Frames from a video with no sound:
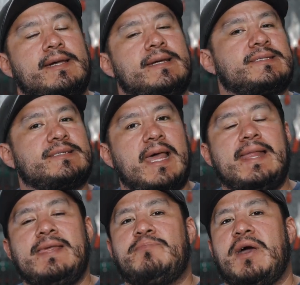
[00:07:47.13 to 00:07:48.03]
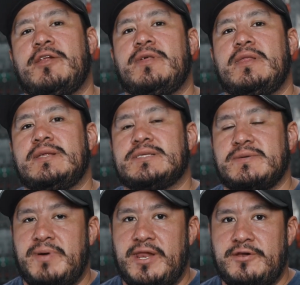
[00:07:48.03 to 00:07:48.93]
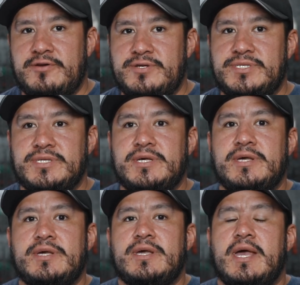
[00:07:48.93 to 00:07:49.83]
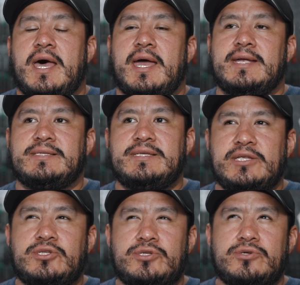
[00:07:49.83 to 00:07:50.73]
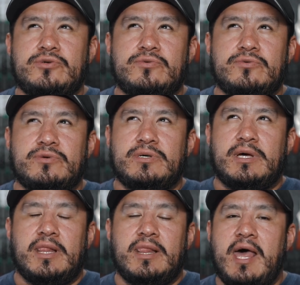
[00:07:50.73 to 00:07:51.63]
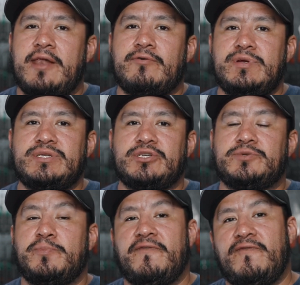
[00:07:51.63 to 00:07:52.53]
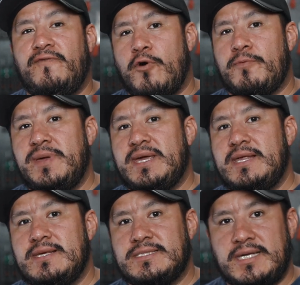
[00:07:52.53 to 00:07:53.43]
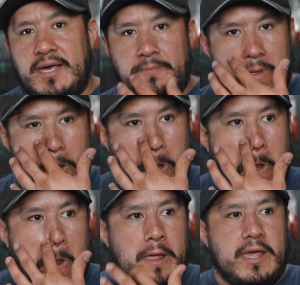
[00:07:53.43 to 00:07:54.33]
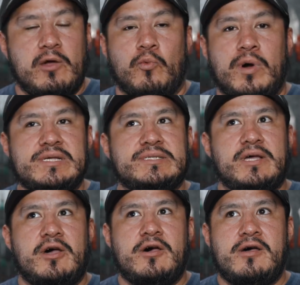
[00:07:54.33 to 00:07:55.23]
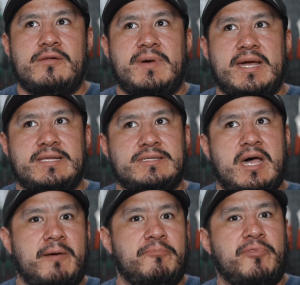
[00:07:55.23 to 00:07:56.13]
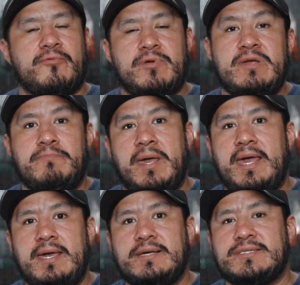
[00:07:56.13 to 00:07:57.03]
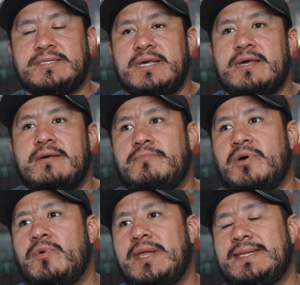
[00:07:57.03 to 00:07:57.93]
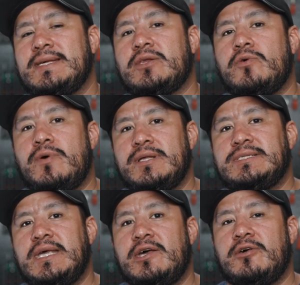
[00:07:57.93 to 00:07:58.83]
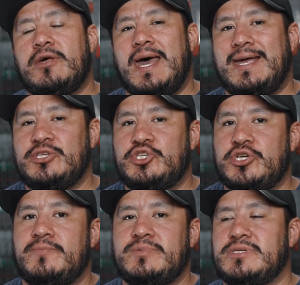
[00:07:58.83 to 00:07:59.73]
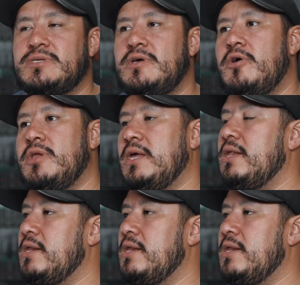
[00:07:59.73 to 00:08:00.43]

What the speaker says: slightly better than its competitors. I did do a lot of research before picking this up. It was on my top 3 picks, but when it did go on sale, I jumped on it,